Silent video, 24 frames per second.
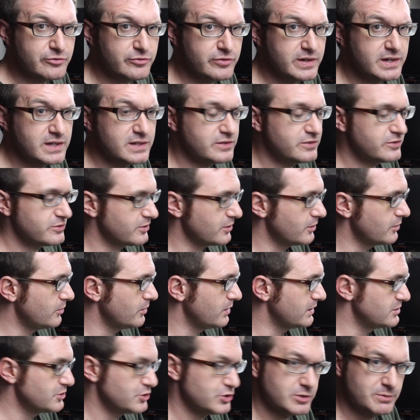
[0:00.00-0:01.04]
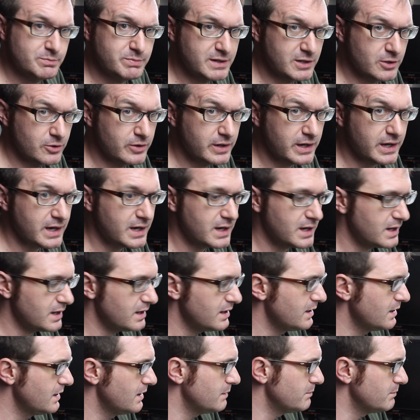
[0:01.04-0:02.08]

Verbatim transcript: fit, so it should be okay,